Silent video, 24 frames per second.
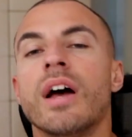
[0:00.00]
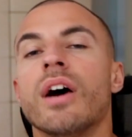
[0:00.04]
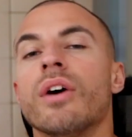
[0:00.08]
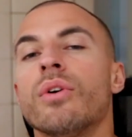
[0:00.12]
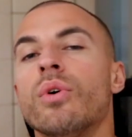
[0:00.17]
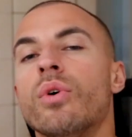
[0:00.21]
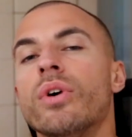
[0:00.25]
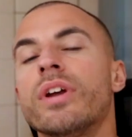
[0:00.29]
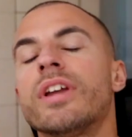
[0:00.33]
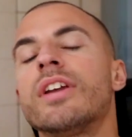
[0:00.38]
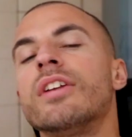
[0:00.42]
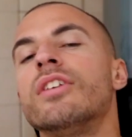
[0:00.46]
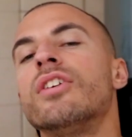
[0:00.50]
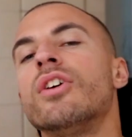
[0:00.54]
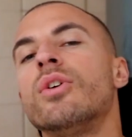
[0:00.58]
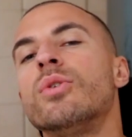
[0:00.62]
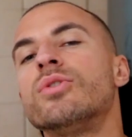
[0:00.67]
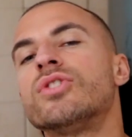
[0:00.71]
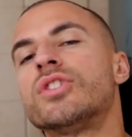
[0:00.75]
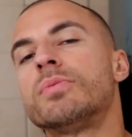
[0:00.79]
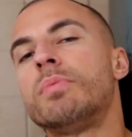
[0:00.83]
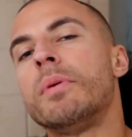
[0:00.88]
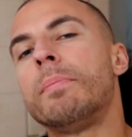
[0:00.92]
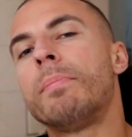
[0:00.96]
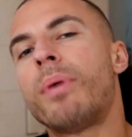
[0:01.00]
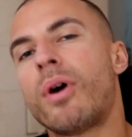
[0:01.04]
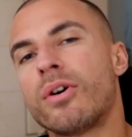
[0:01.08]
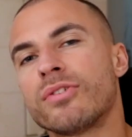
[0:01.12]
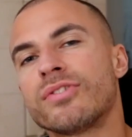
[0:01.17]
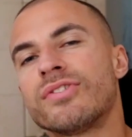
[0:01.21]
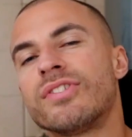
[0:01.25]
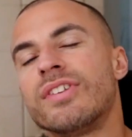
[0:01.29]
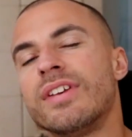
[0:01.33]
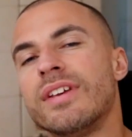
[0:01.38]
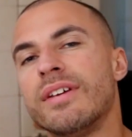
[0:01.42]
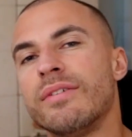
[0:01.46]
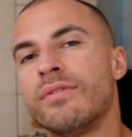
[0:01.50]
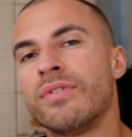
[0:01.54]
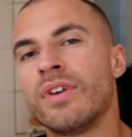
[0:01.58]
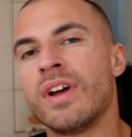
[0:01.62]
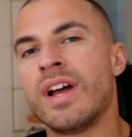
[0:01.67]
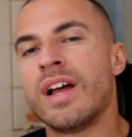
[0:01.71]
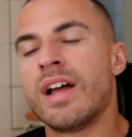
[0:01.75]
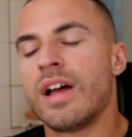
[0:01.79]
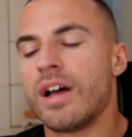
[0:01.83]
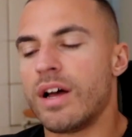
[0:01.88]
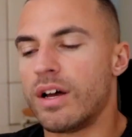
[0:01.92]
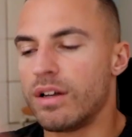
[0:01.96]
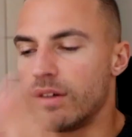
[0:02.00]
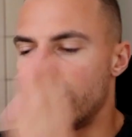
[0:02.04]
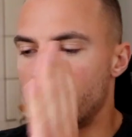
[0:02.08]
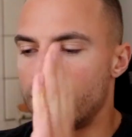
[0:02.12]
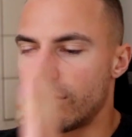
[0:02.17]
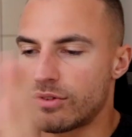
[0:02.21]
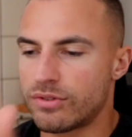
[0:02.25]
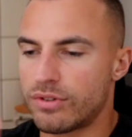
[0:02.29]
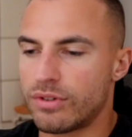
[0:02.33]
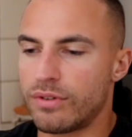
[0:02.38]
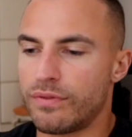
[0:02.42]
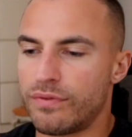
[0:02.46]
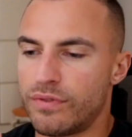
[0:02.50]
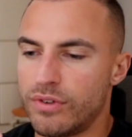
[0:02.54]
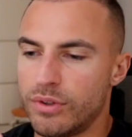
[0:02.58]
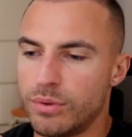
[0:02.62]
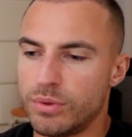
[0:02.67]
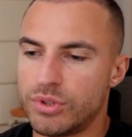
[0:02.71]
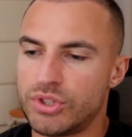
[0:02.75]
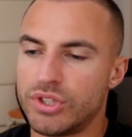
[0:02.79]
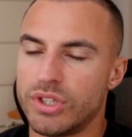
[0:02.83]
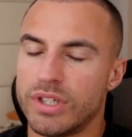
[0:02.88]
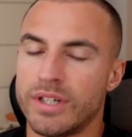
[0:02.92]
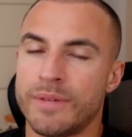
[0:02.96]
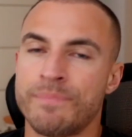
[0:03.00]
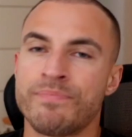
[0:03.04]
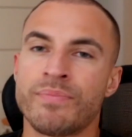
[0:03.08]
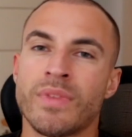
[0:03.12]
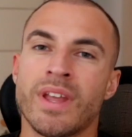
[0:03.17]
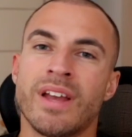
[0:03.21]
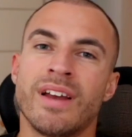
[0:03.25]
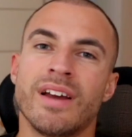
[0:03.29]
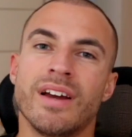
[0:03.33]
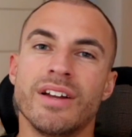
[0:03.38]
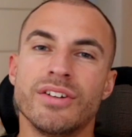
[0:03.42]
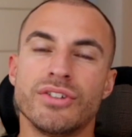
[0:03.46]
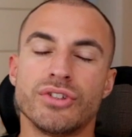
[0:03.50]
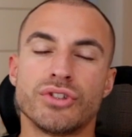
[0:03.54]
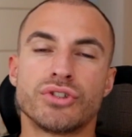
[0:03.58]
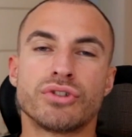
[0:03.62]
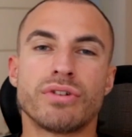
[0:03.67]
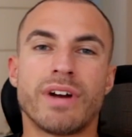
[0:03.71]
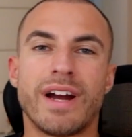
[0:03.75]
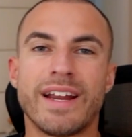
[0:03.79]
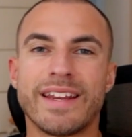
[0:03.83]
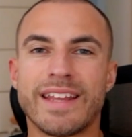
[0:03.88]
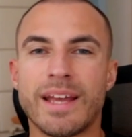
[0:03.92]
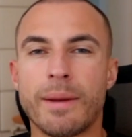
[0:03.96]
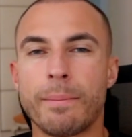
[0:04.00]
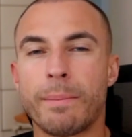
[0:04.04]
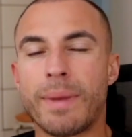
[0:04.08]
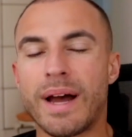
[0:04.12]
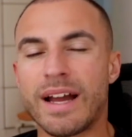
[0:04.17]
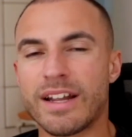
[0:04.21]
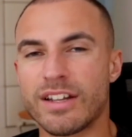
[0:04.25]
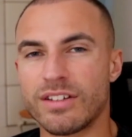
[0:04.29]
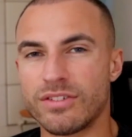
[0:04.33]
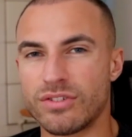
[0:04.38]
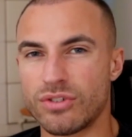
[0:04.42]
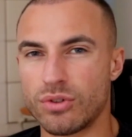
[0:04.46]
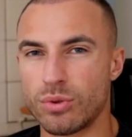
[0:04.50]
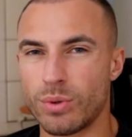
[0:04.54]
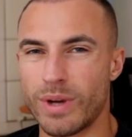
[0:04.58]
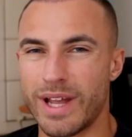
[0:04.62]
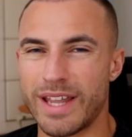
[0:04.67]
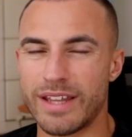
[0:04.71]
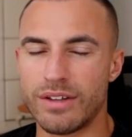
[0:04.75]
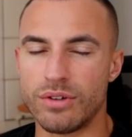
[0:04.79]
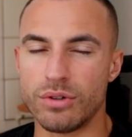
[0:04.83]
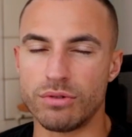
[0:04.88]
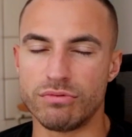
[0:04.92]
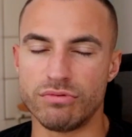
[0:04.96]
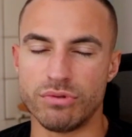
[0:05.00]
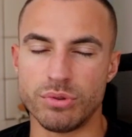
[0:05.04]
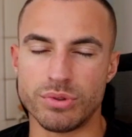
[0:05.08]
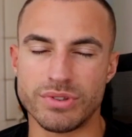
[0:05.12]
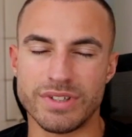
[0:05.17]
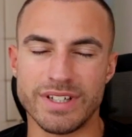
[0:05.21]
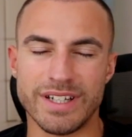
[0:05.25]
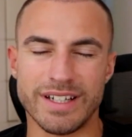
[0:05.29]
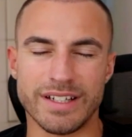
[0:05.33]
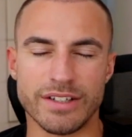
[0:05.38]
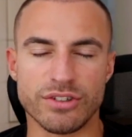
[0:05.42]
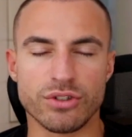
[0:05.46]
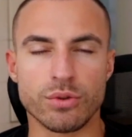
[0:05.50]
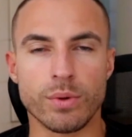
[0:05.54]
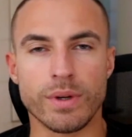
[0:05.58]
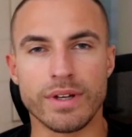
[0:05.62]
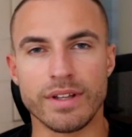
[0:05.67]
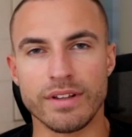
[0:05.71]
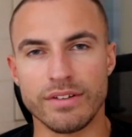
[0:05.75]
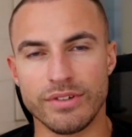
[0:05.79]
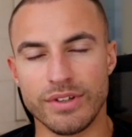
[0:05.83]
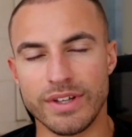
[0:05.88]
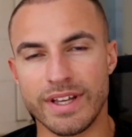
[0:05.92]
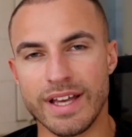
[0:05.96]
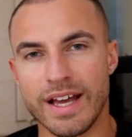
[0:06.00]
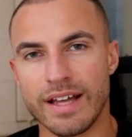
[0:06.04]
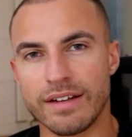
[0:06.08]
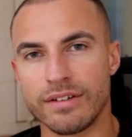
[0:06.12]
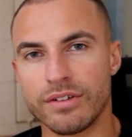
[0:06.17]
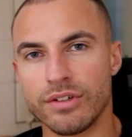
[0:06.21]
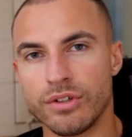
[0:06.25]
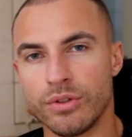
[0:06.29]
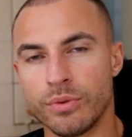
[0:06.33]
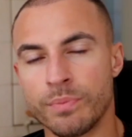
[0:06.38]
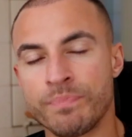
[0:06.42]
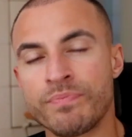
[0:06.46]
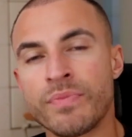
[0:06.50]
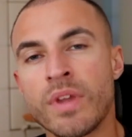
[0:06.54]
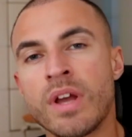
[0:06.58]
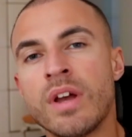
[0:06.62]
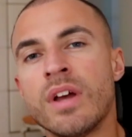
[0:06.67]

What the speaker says: And all you can do is just be positive and look to the future and just try and get back into a good routine as quickly as you can do.